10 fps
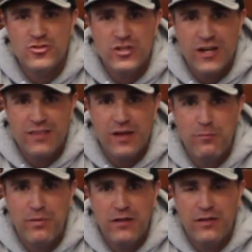check
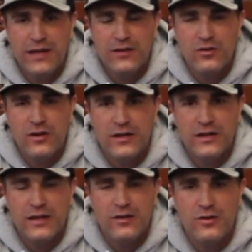that bell
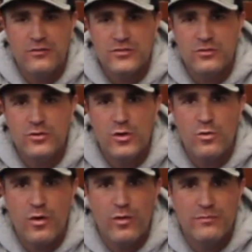icon, and also go
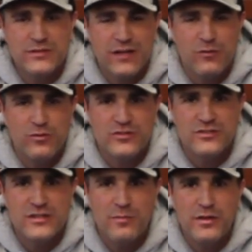to our website, which
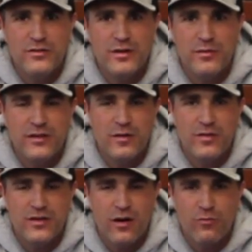is
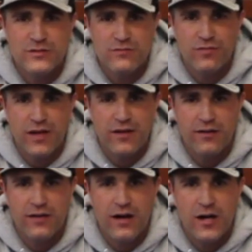
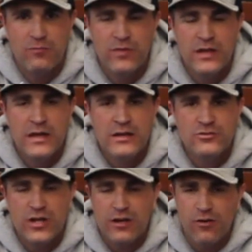www.risenfly.com.
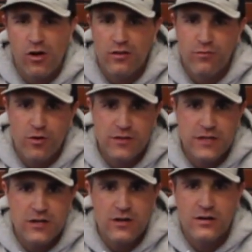Check out all of our
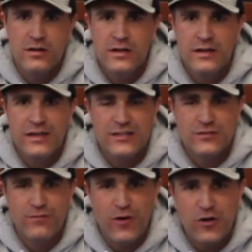gear.
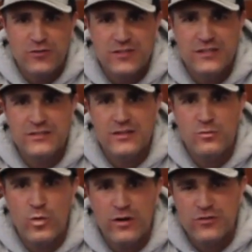It's fall
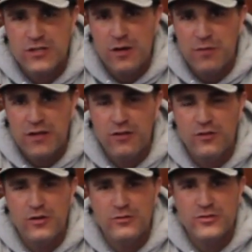season, winter's coming
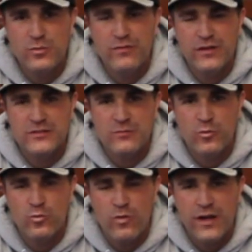close. We've got
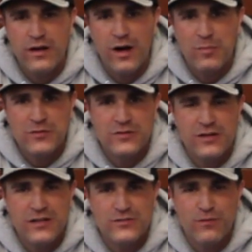some great
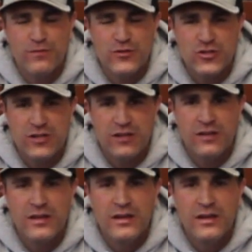opportunities for fishing.